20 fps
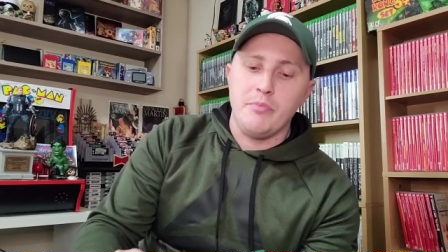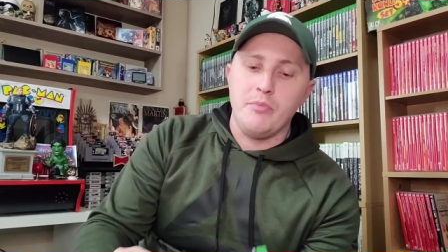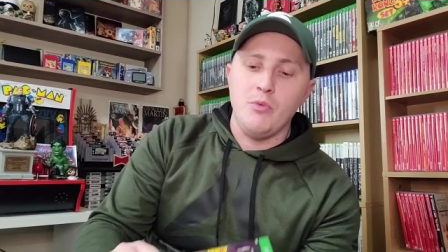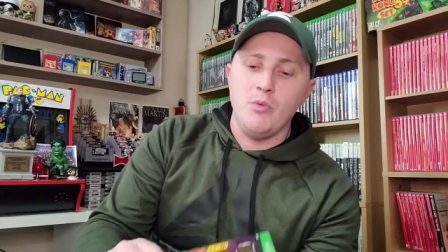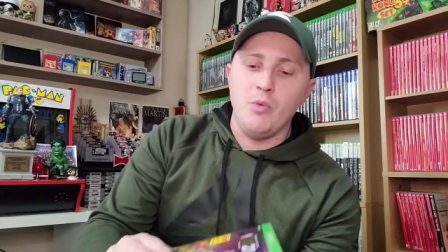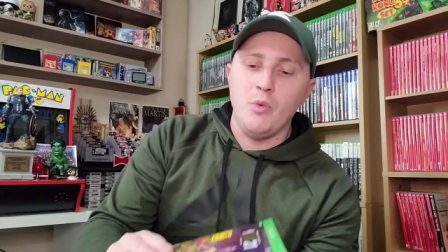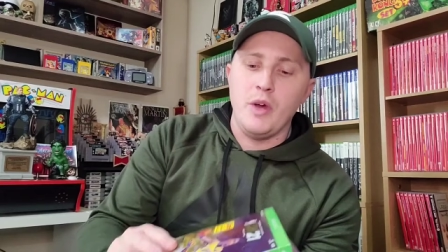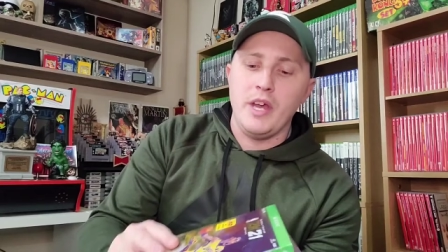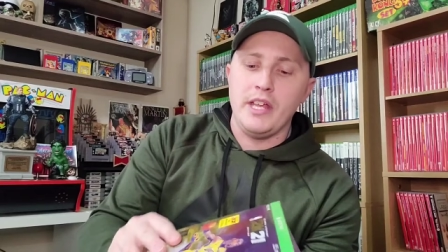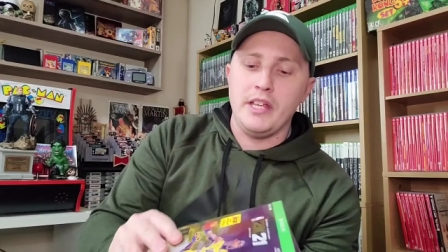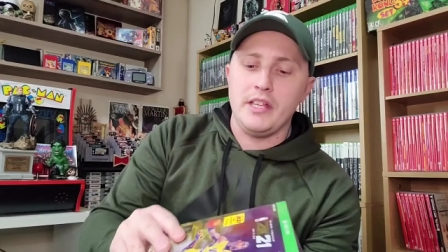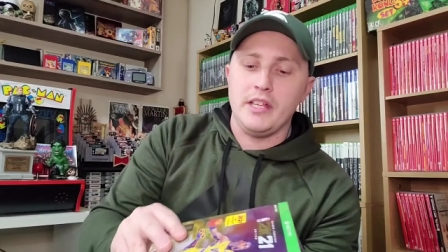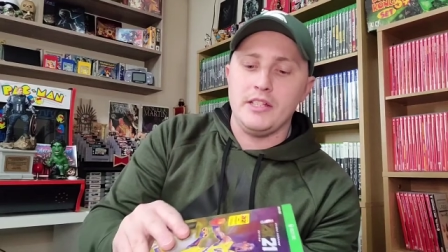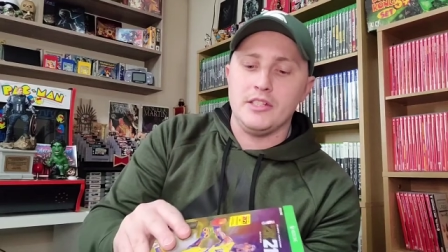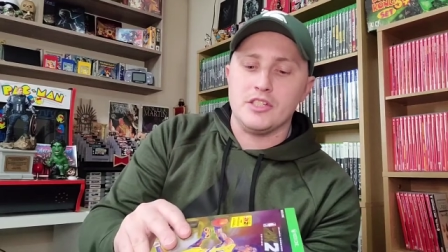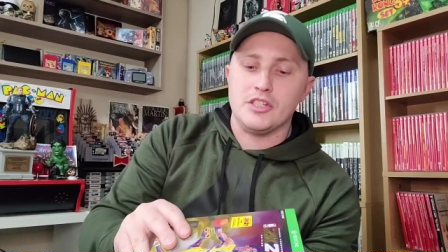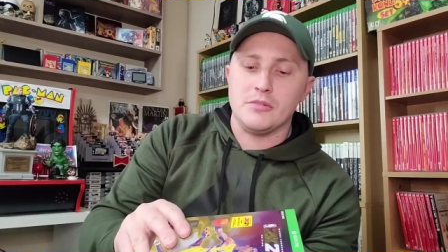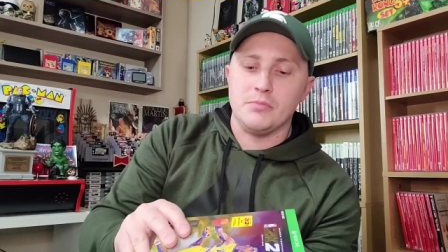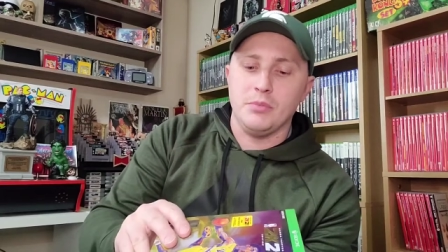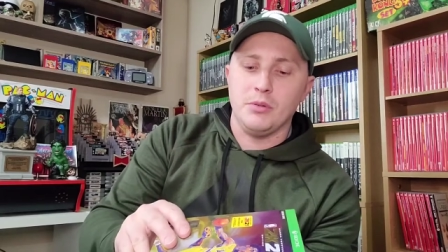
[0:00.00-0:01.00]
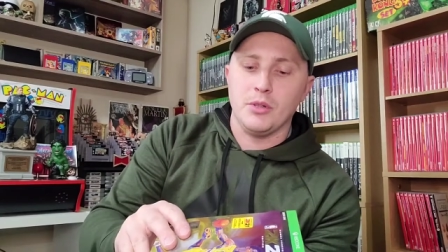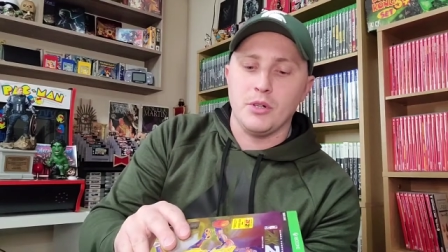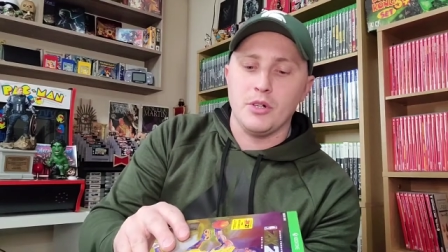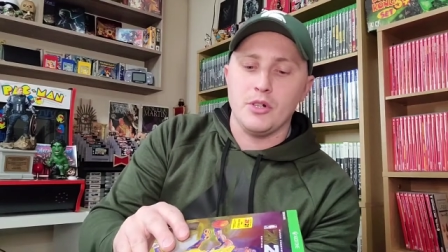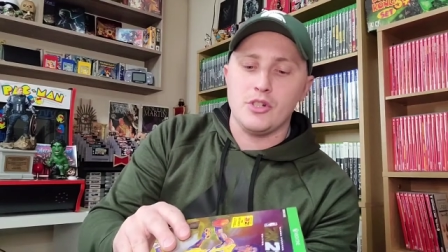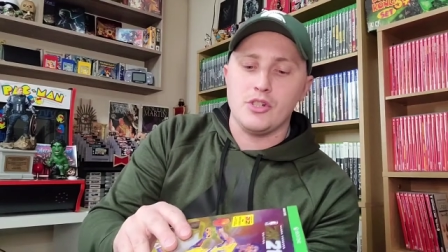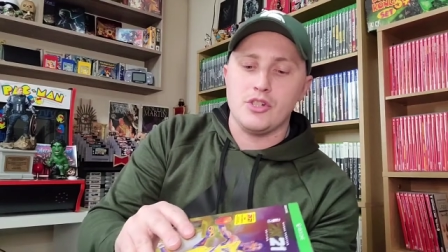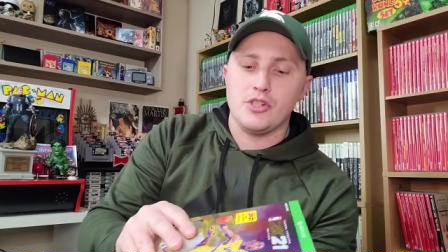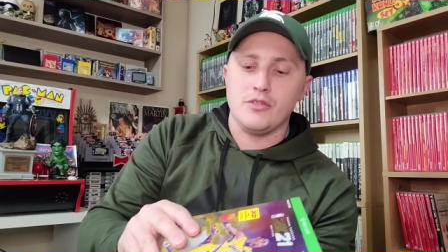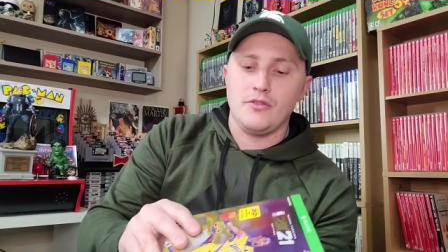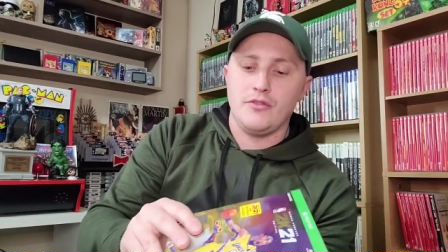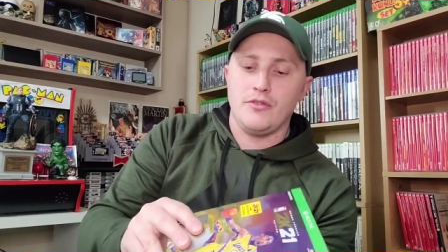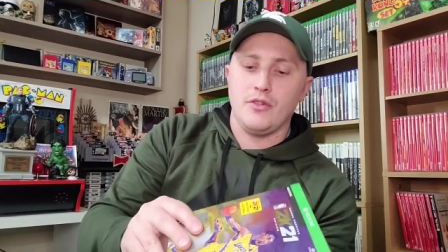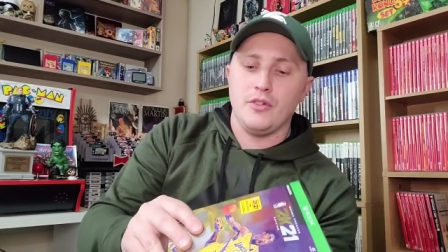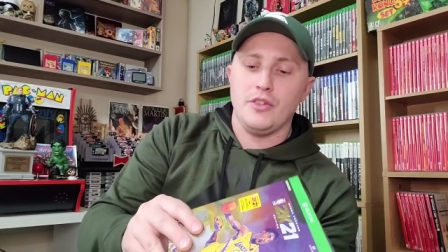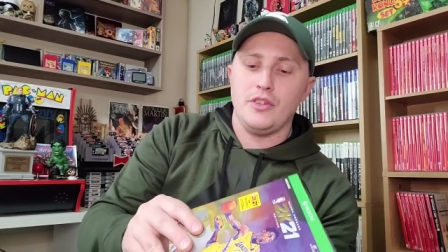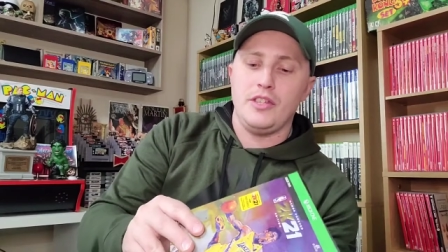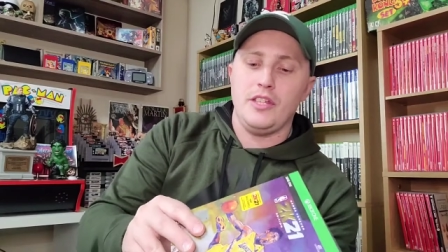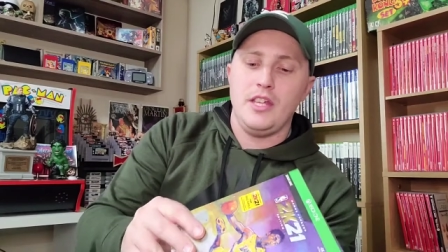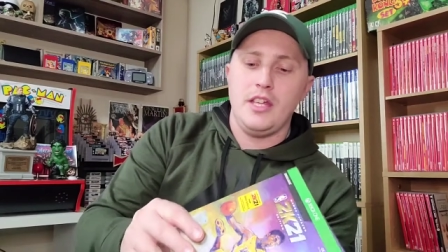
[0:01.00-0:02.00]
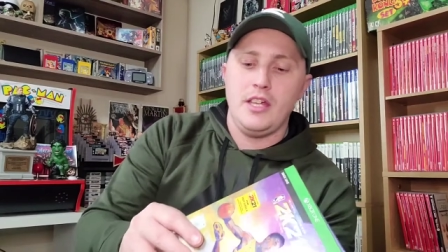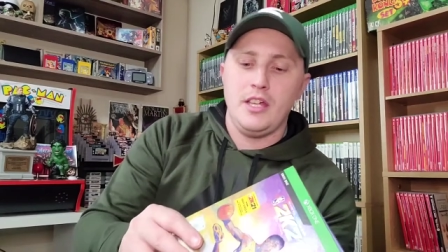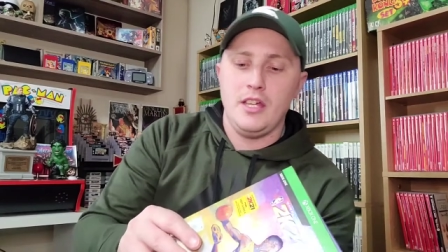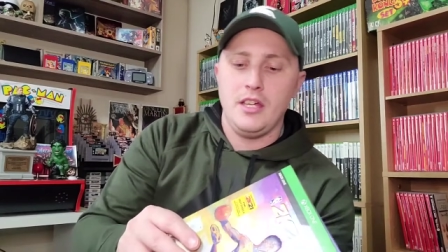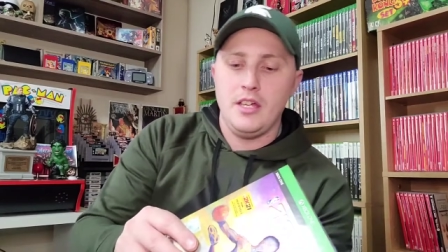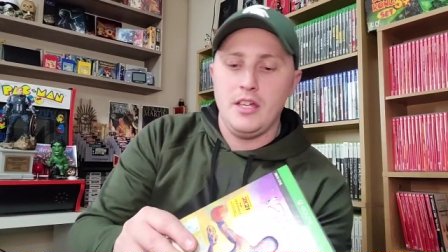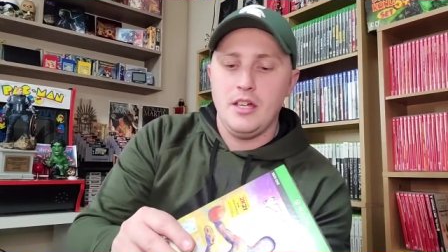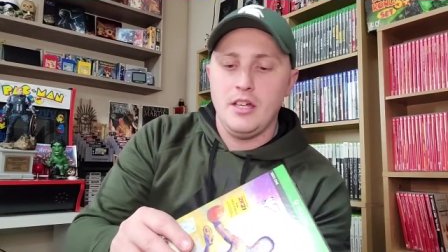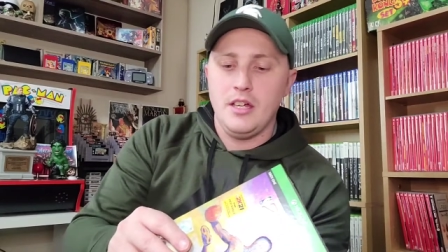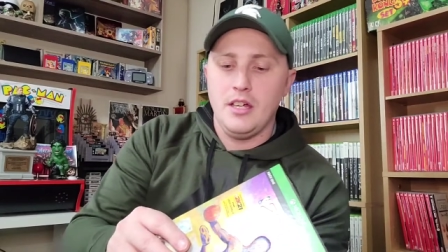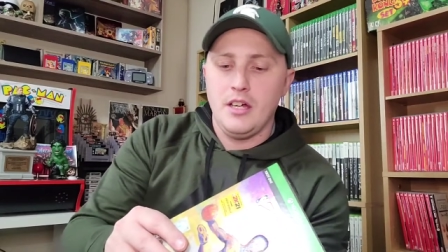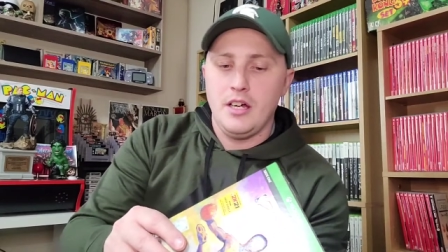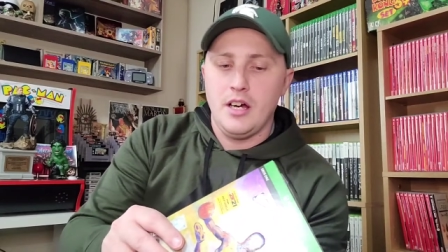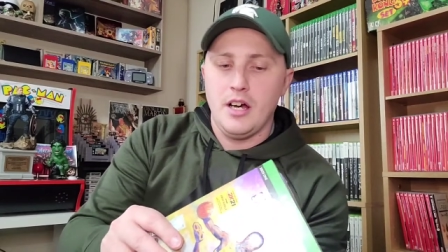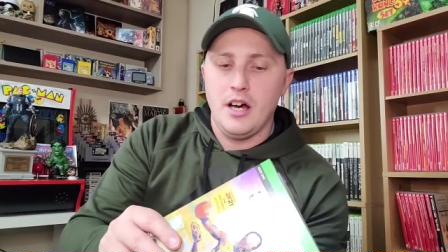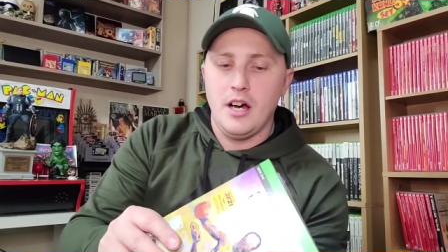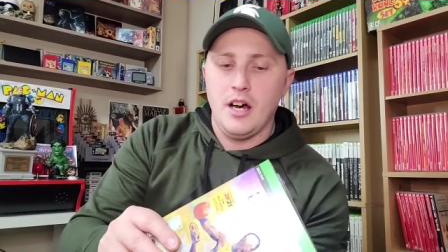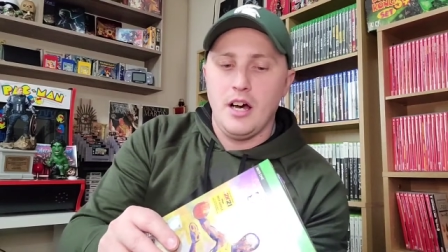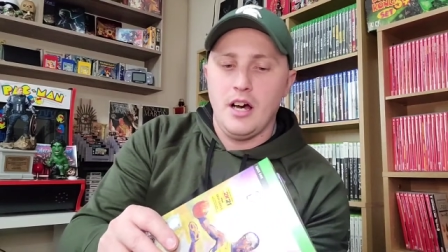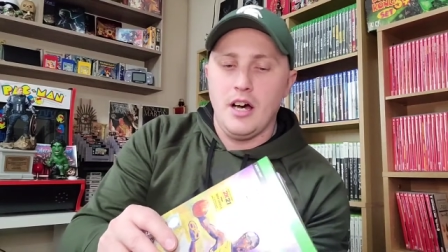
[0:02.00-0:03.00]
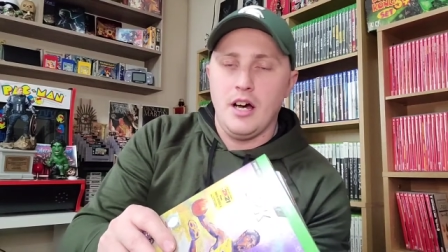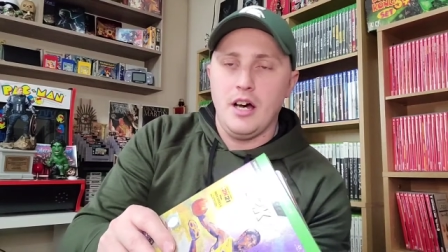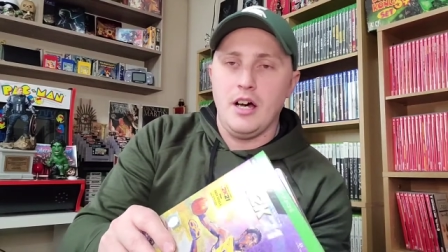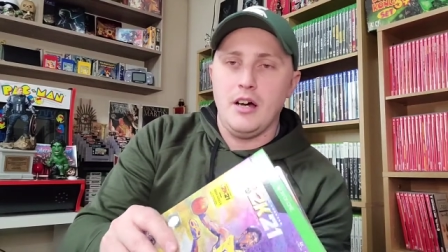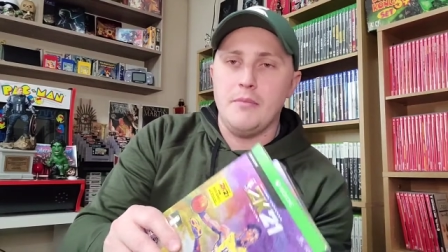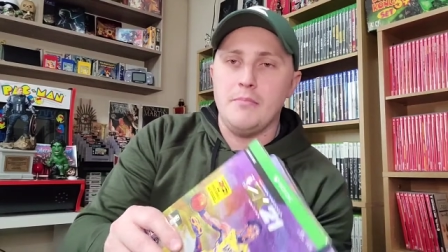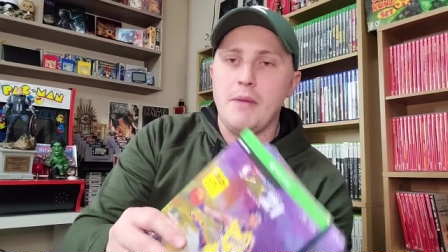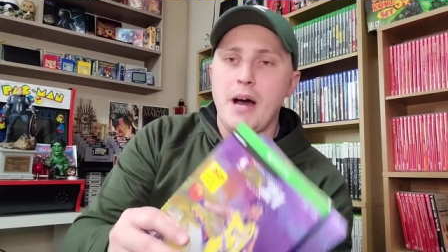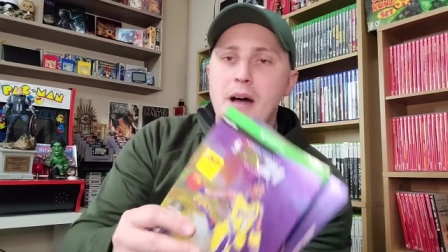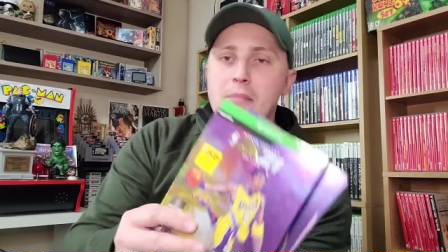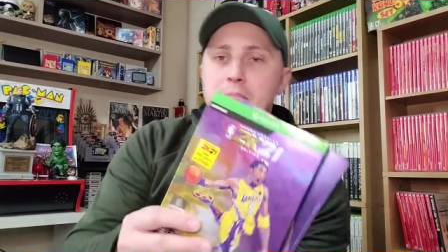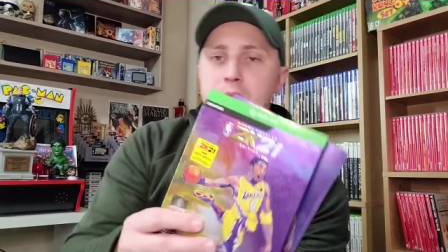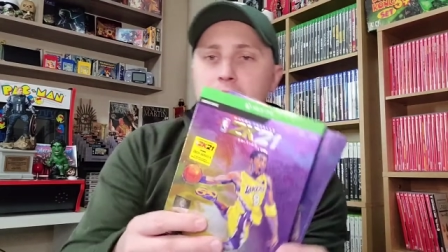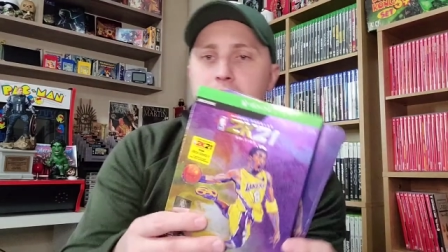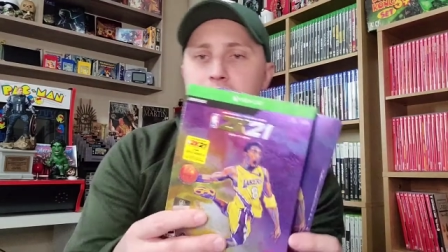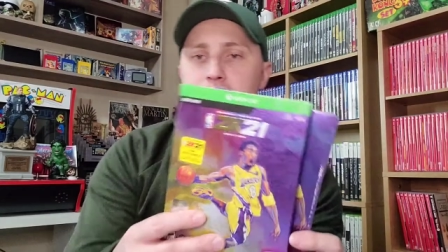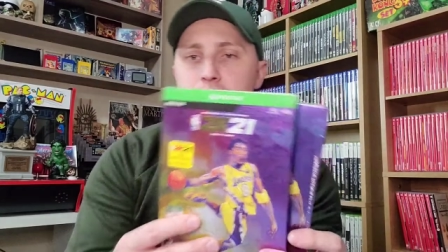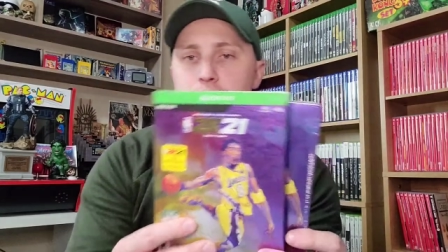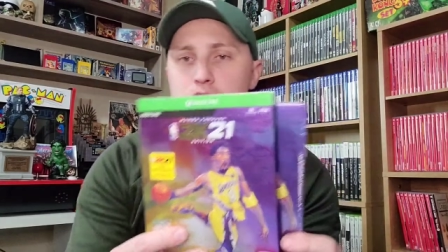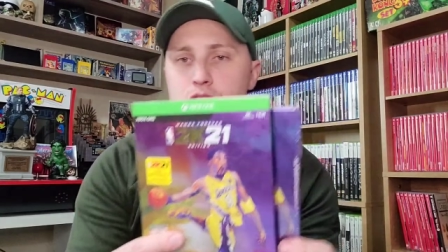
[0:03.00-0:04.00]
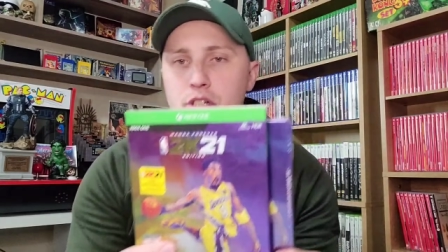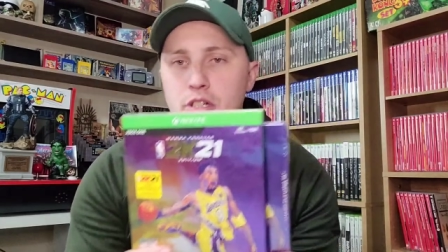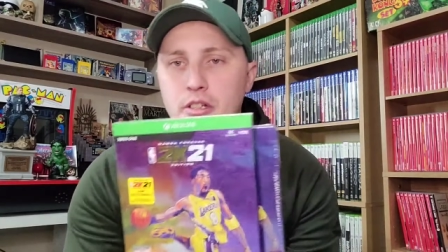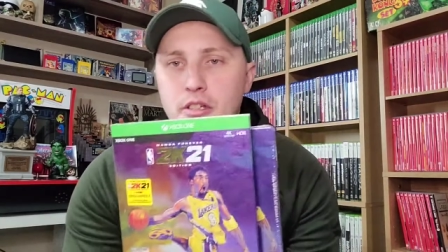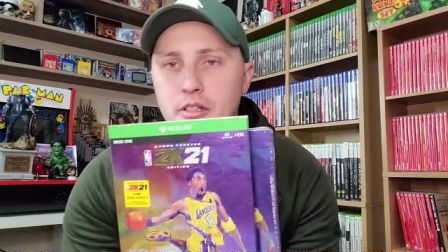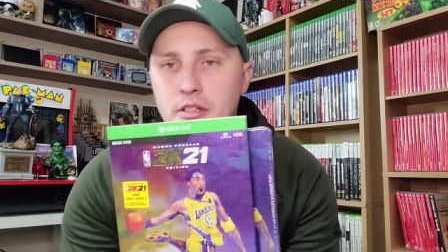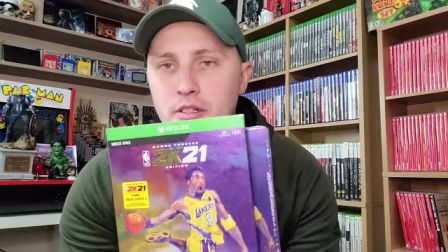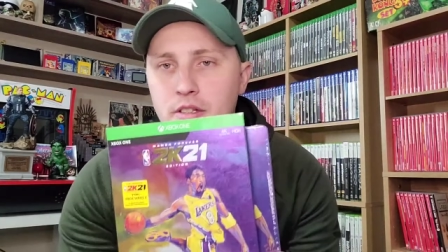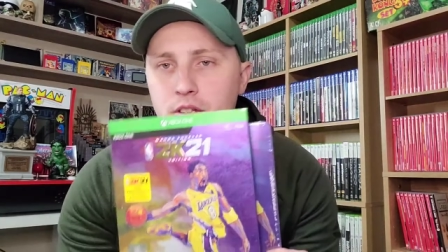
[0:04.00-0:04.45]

went and splurged for the uh, Mamba edition.